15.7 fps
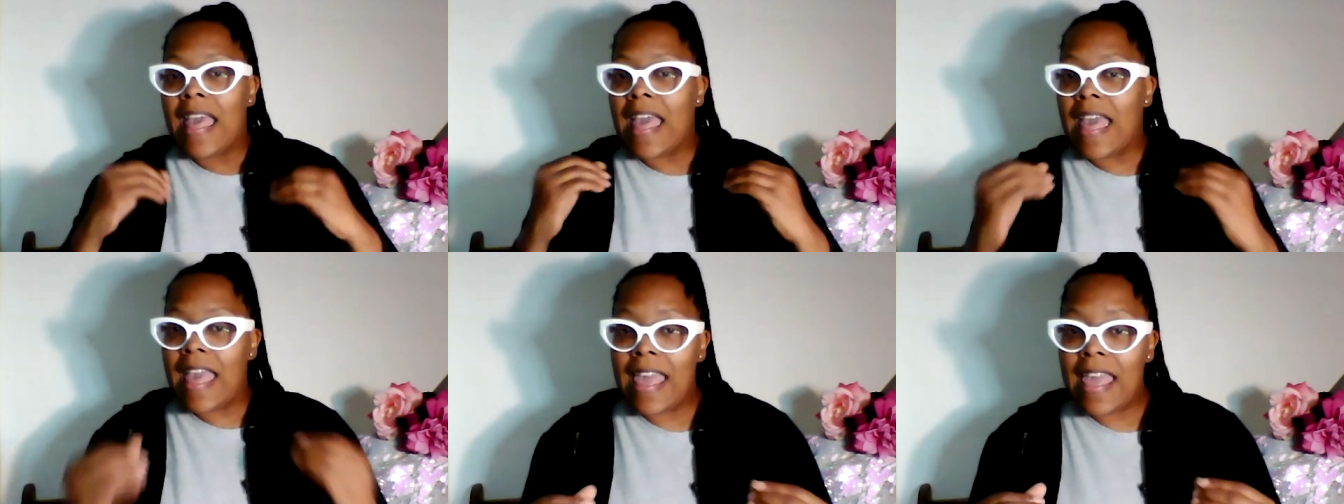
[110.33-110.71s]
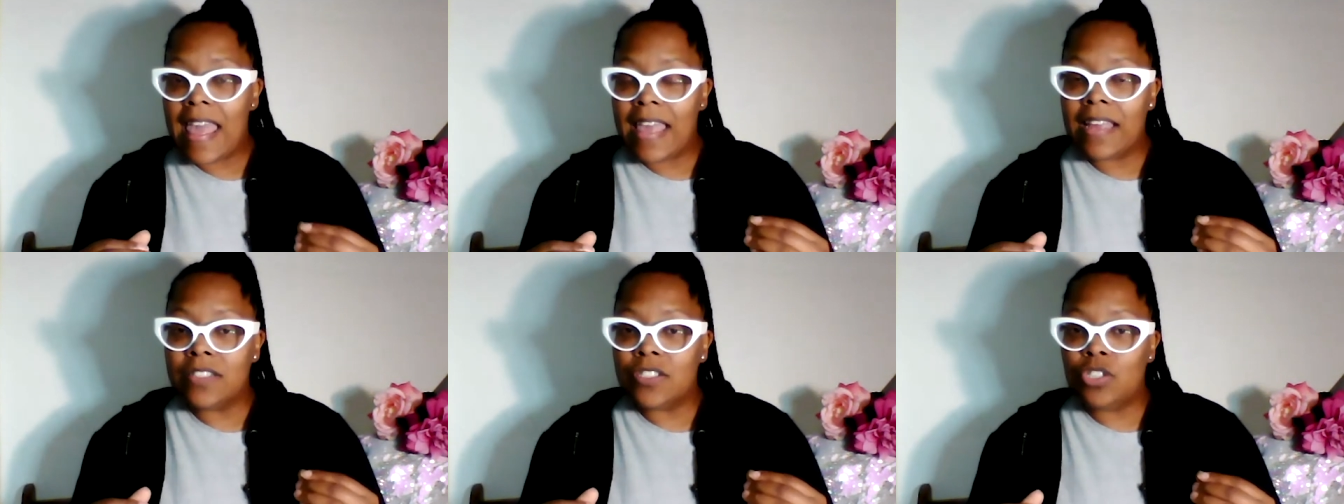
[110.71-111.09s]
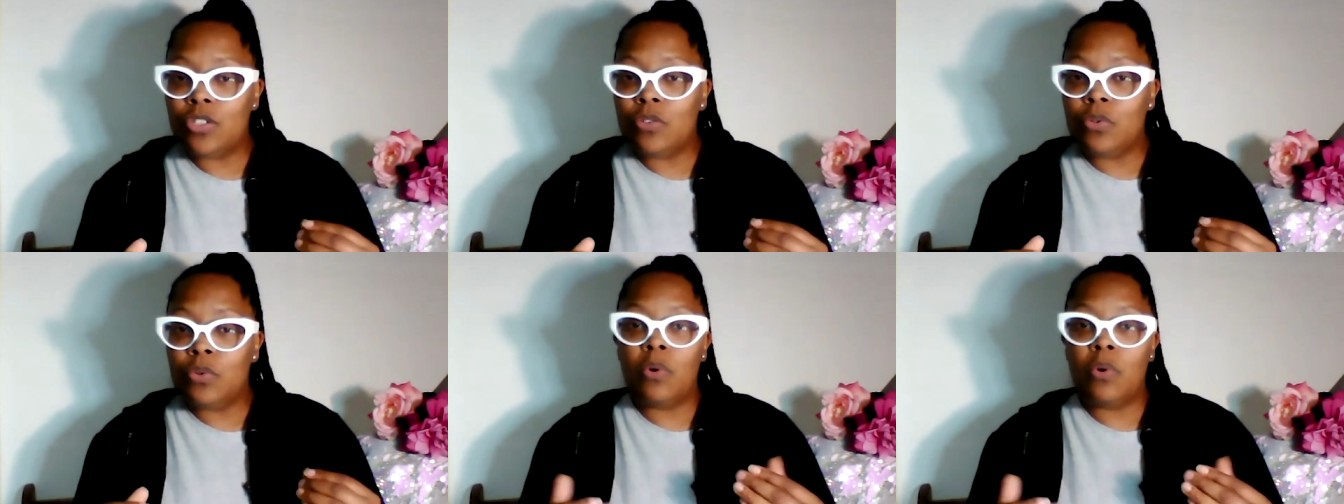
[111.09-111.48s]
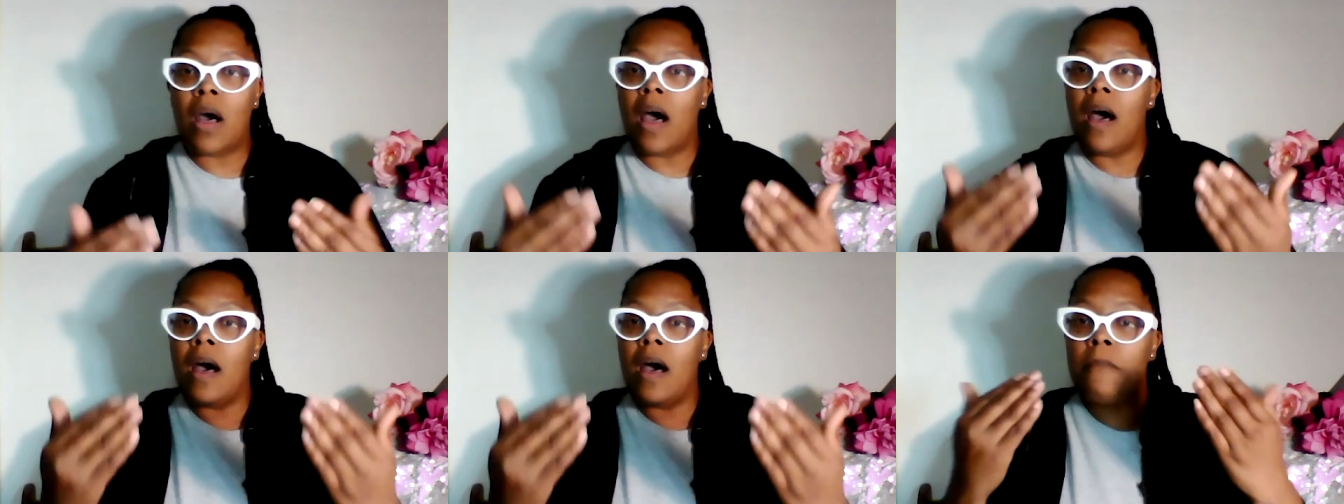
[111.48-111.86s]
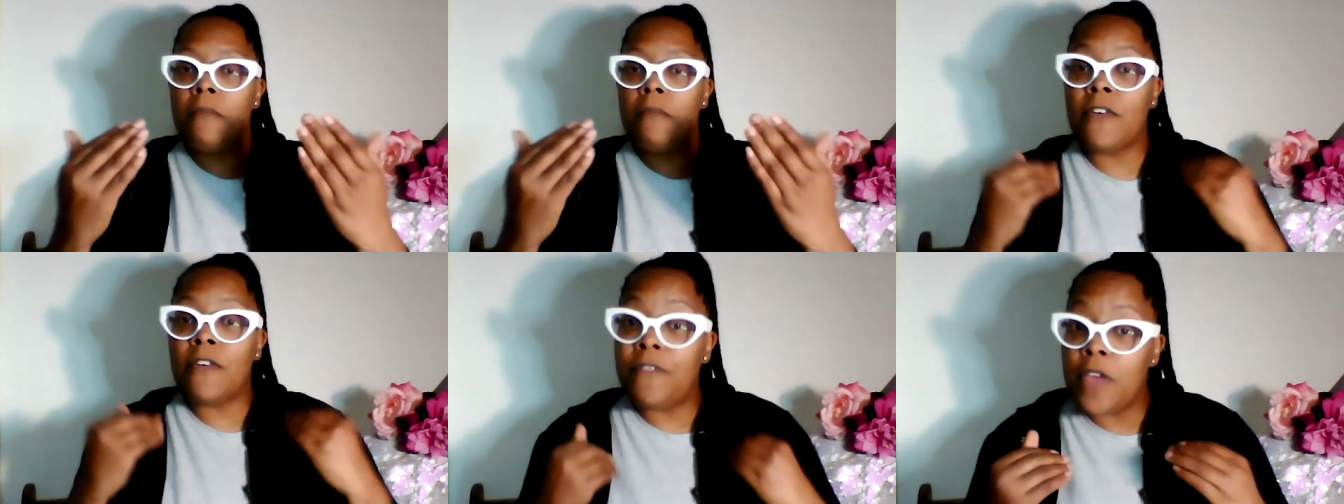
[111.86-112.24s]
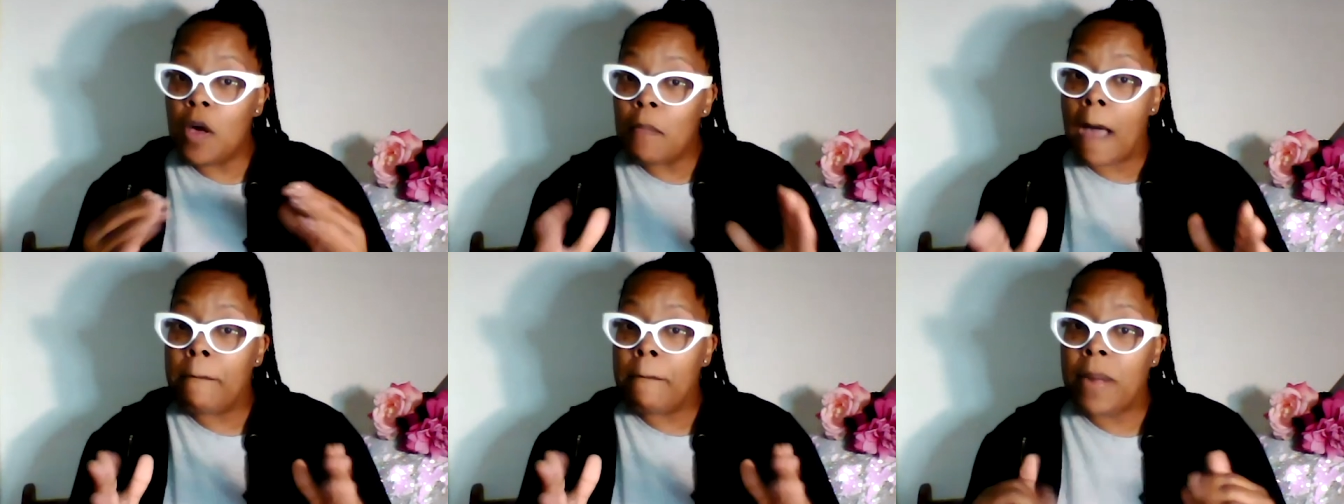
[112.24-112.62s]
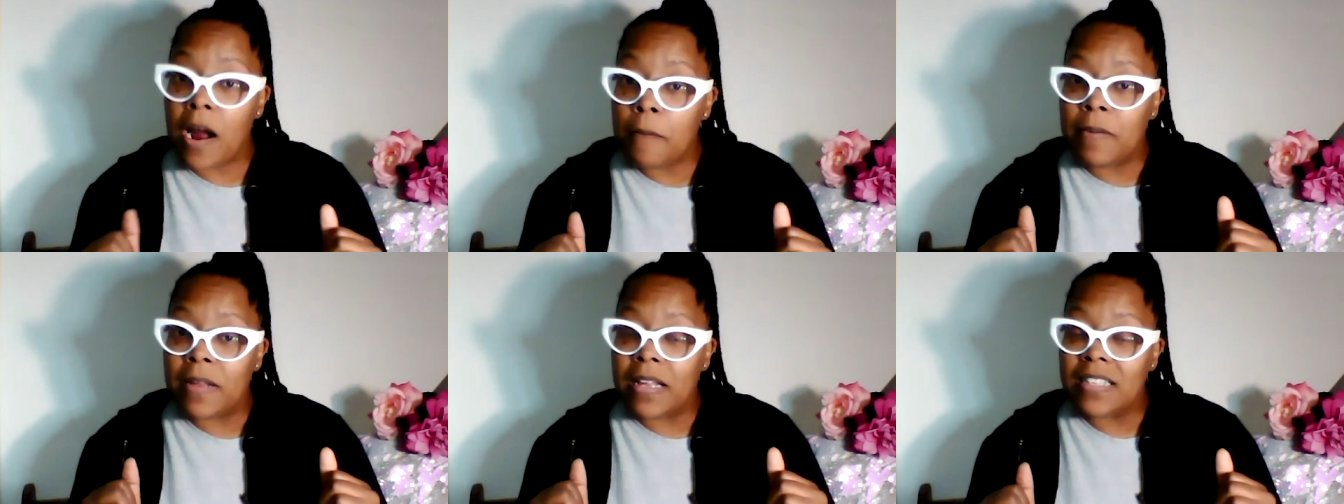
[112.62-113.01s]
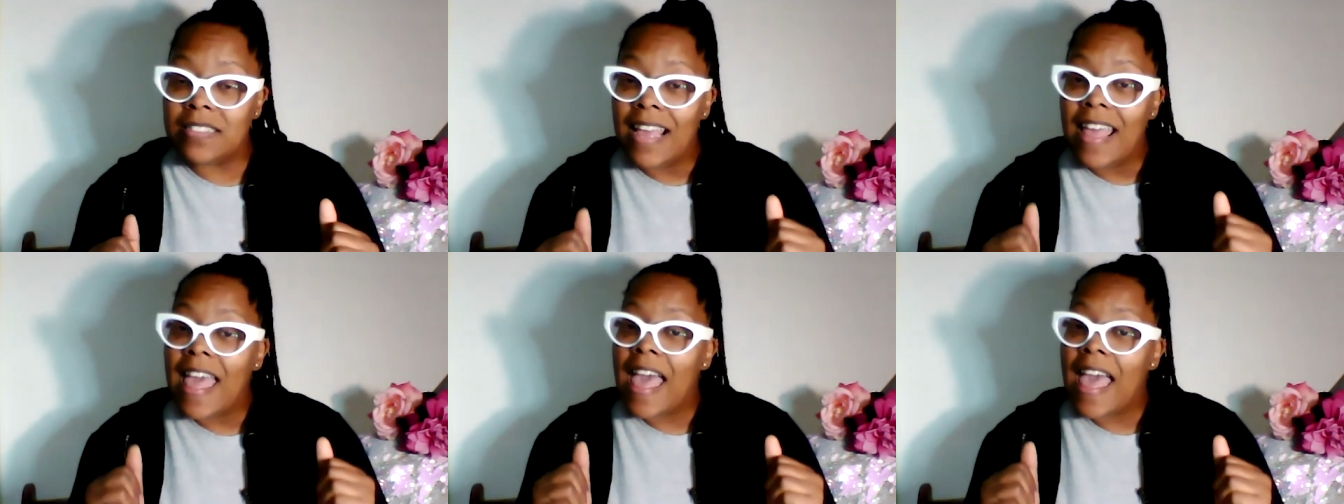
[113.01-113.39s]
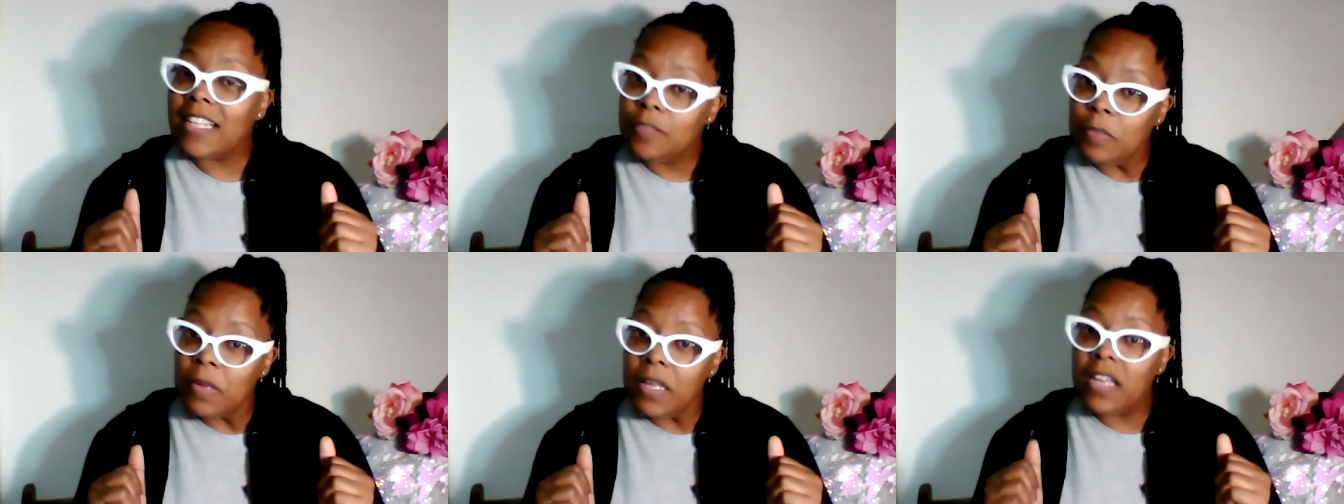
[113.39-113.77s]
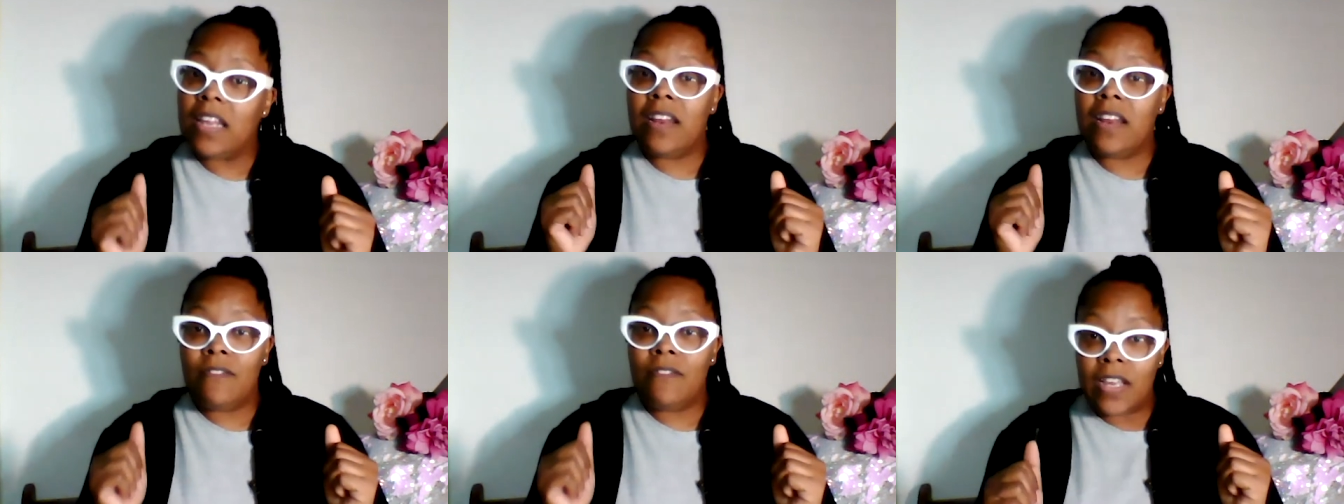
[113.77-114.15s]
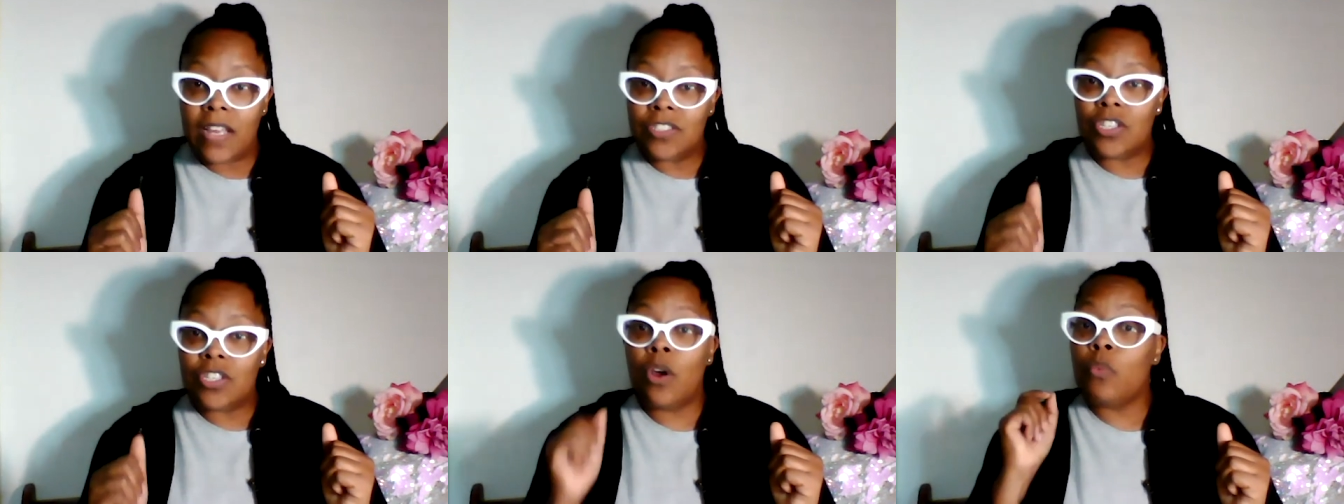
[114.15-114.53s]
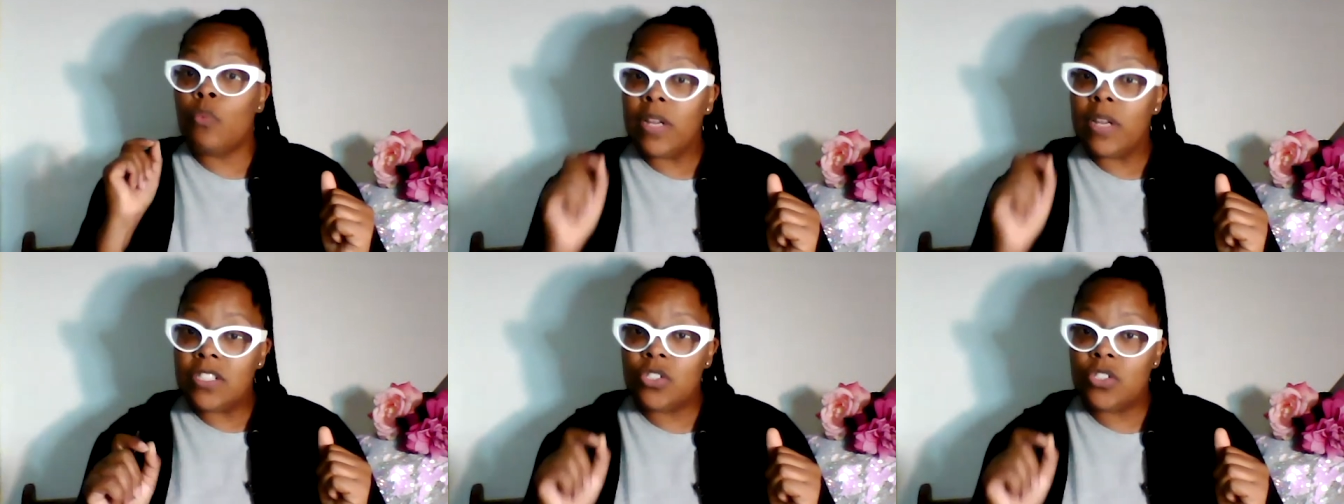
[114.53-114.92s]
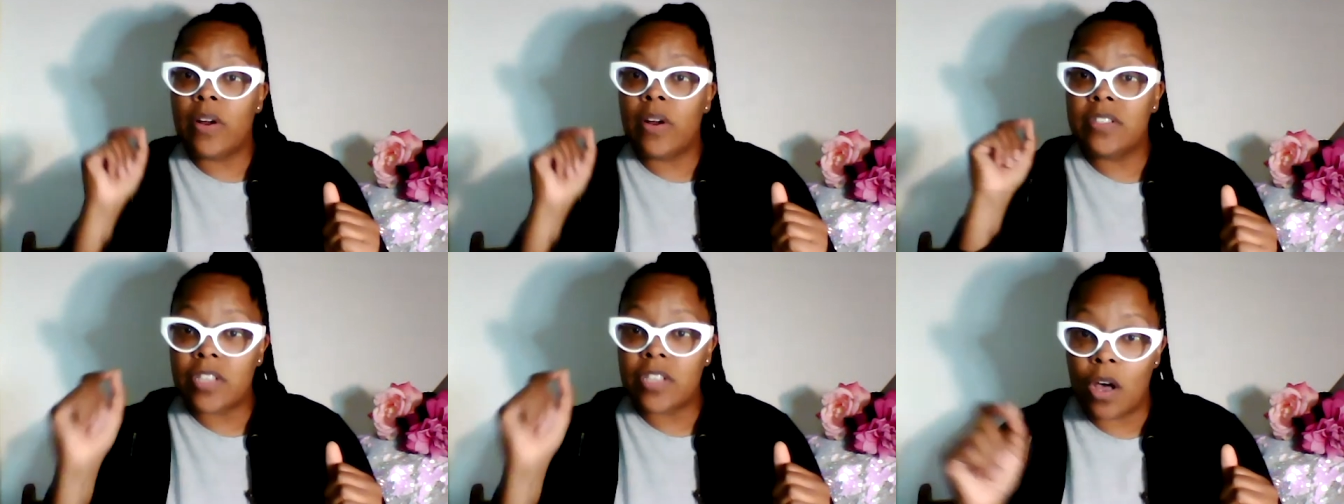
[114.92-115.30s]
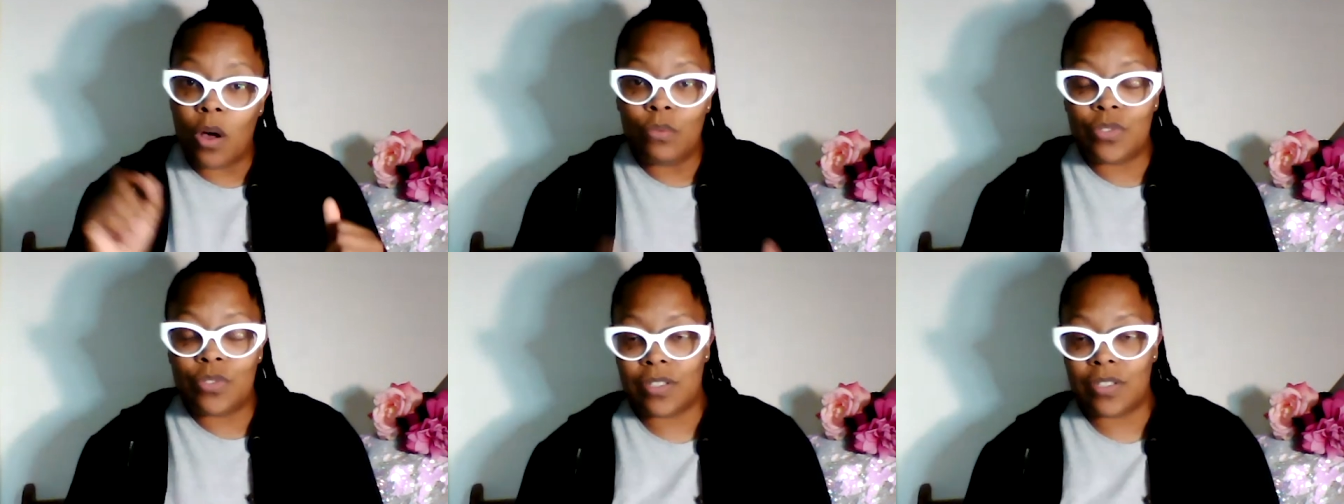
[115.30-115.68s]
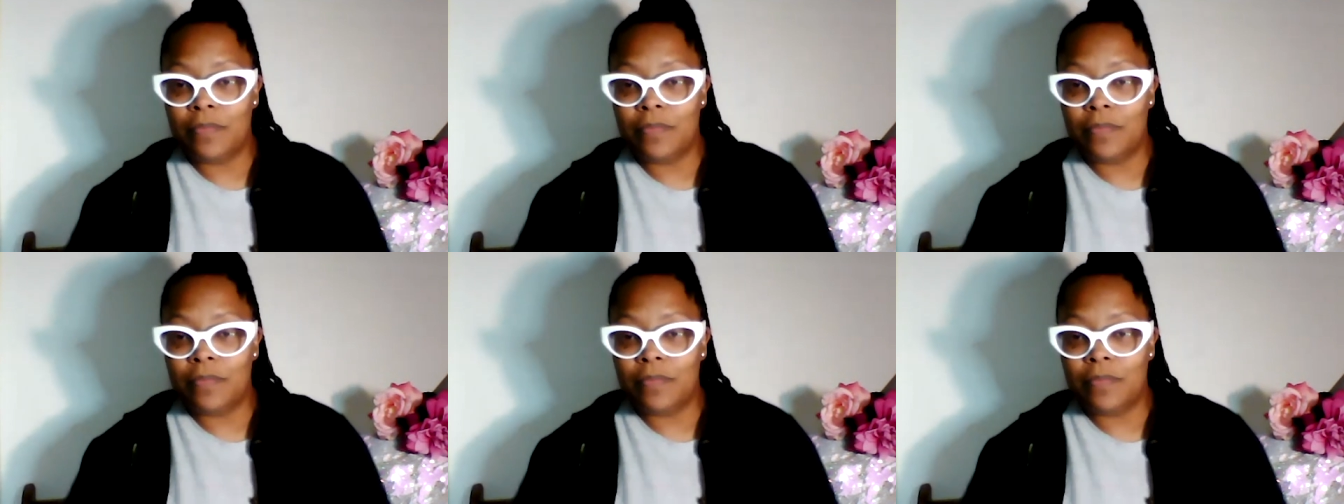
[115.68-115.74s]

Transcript: and to um, fulfill my purpose as being an inventor resource coach.